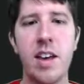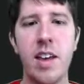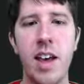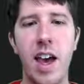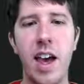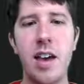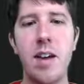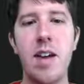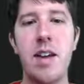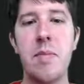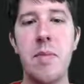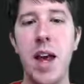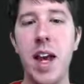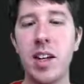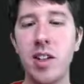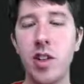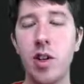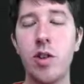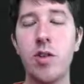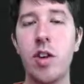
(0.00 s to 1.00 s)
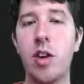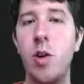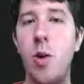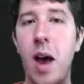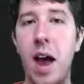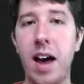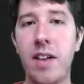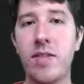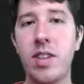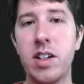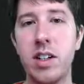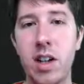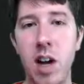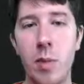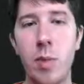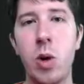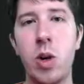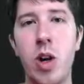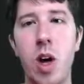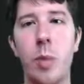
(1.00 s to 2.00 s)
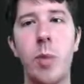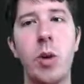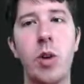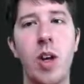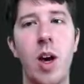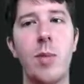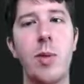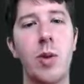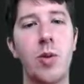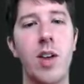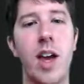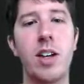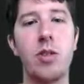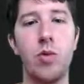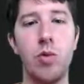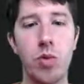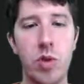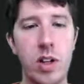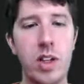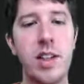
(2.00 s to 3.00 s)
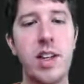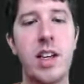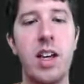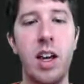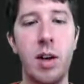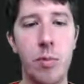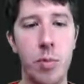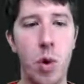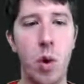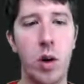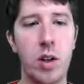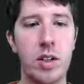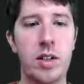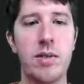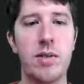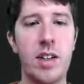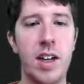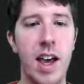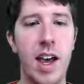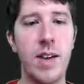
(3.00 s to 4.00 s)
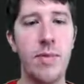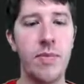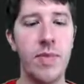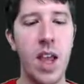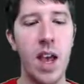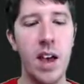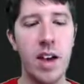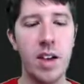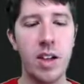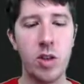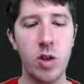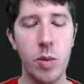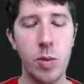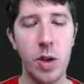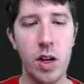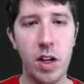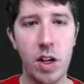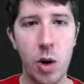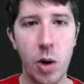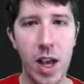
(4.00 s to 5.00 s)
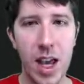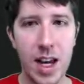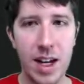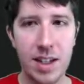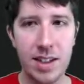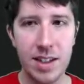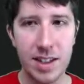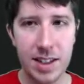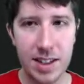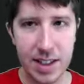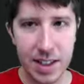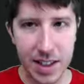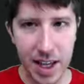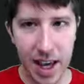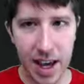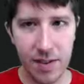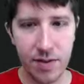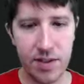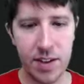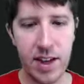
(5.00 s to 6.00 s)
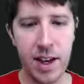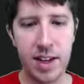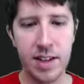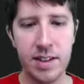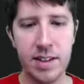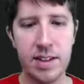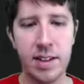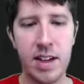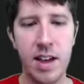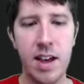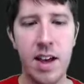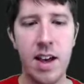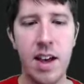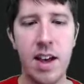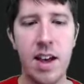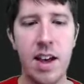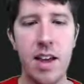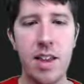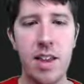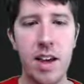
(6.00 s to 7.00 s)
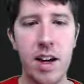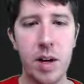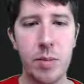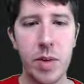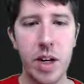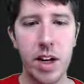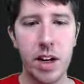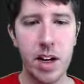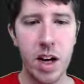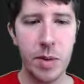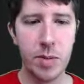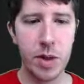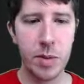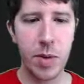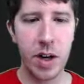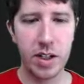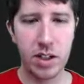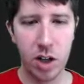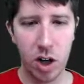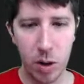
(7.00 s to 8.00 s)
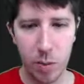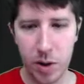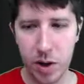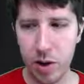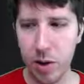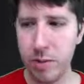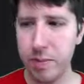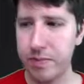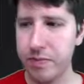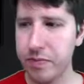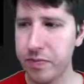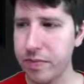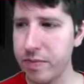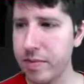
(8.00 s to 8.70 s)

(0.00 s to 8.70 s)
Okay, and make sure that you have the www. That's really important. Okay, so I'm going to go ahead and save this. Then I'm going to come to my terminal.